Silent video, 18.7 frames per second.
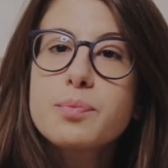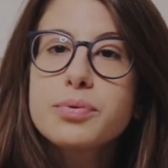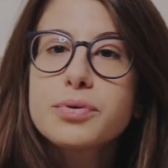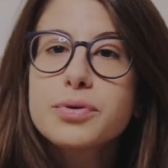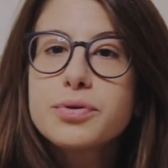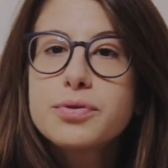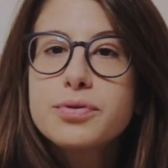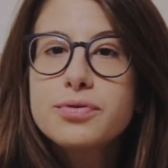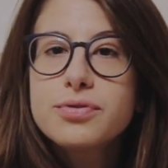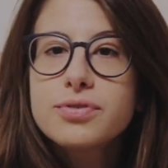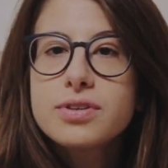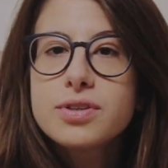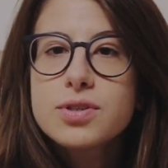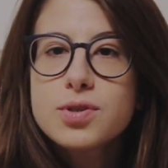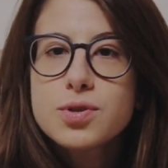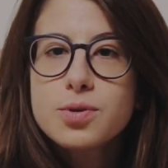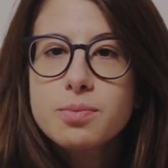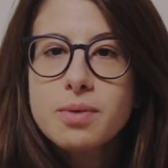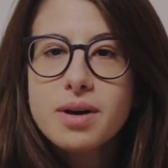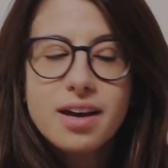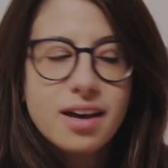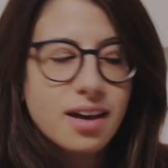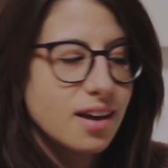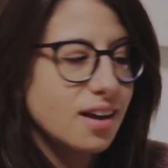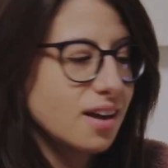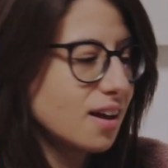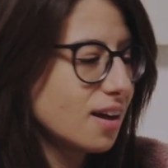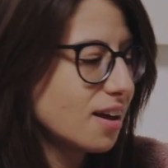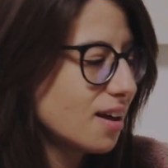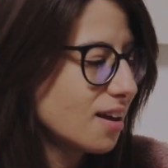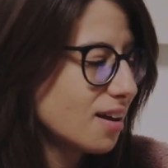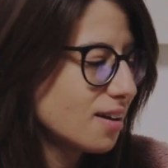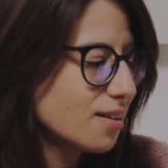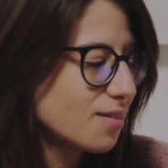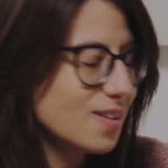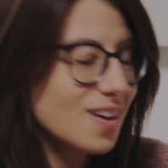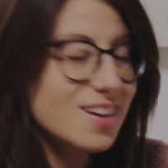proof to my
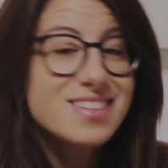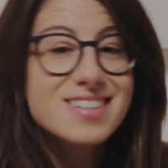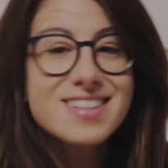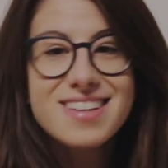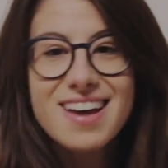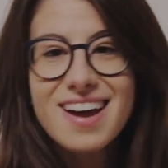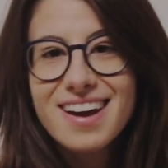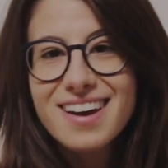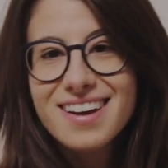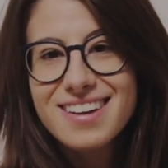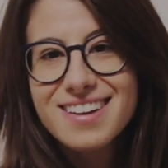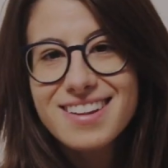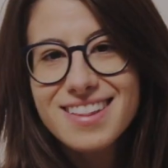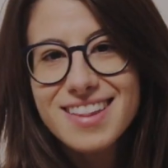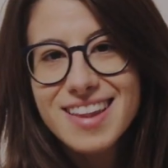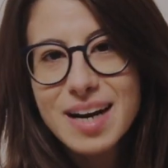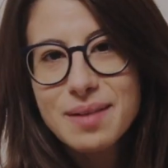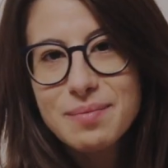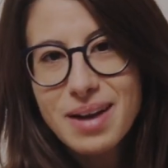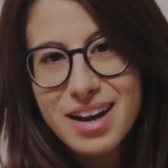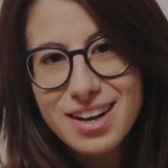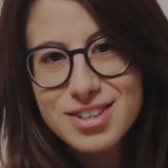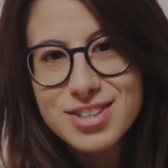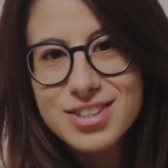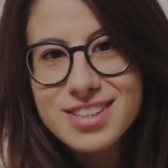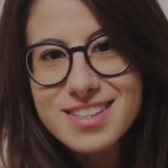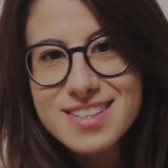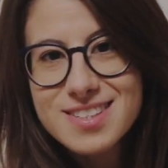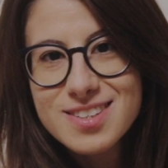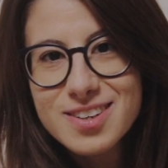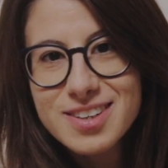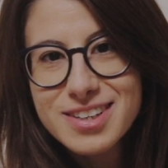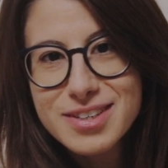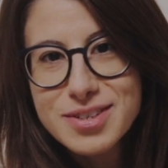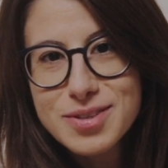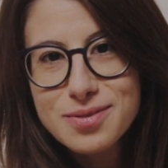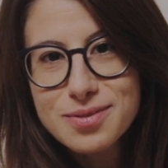fiance that I'm actually
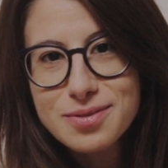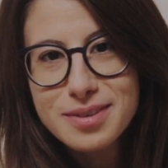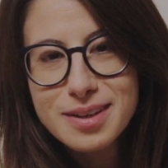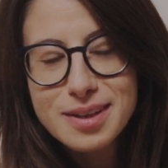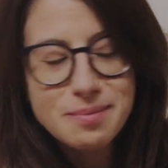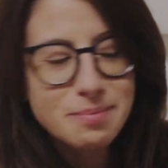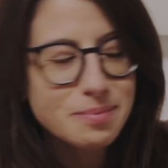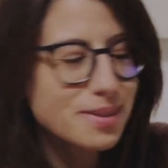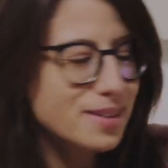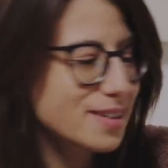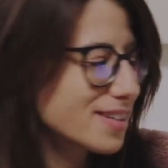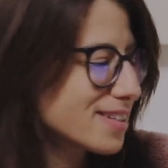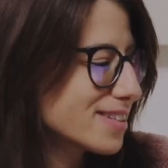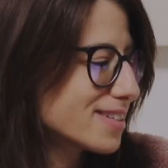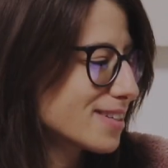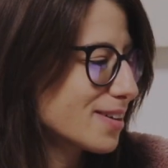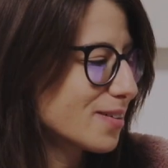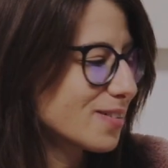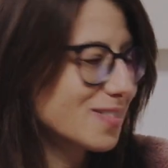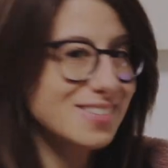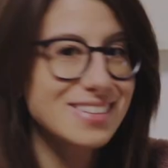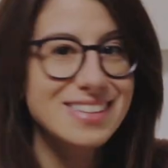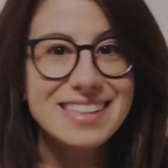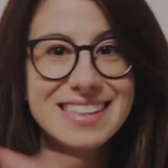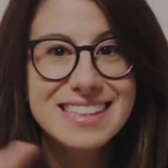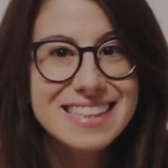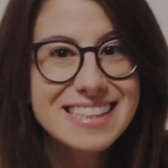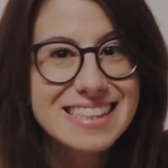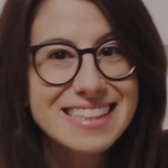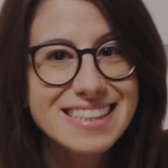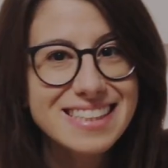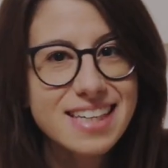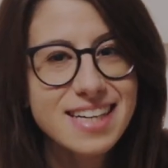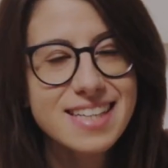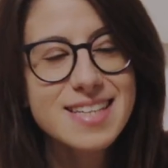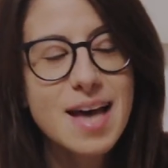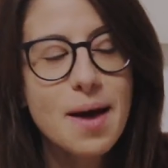starting to film. So
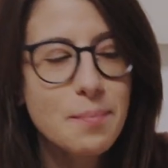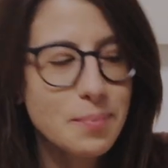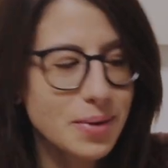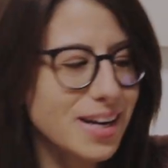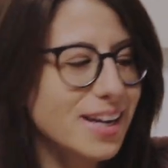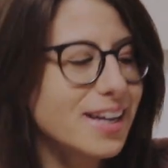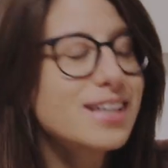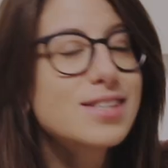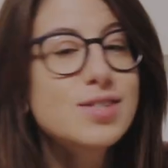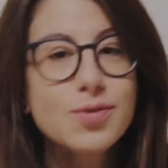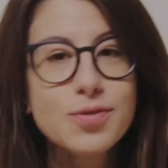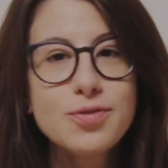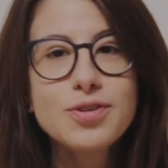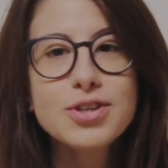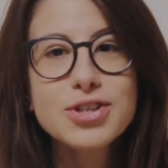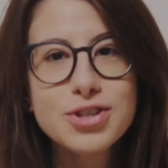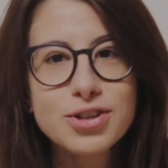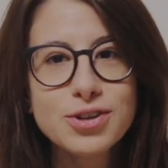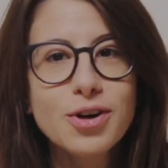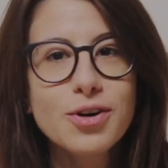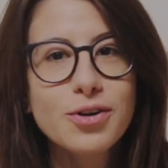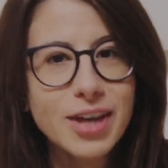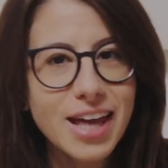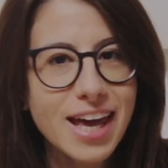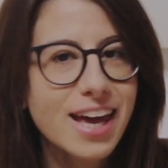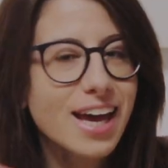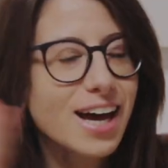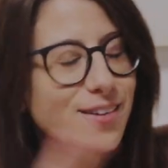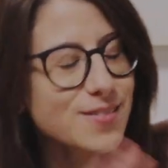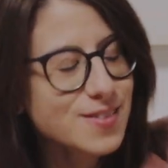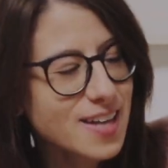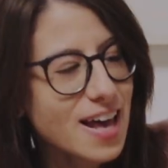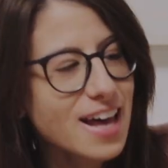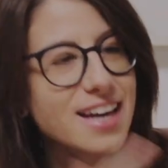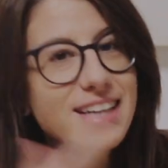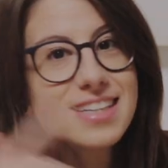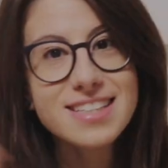it's happening. It's official, okay? I've
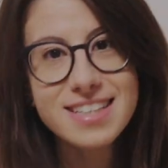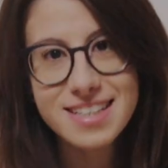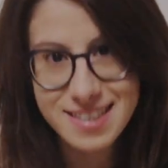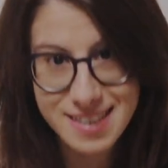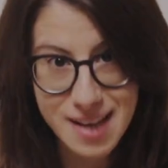said it. It's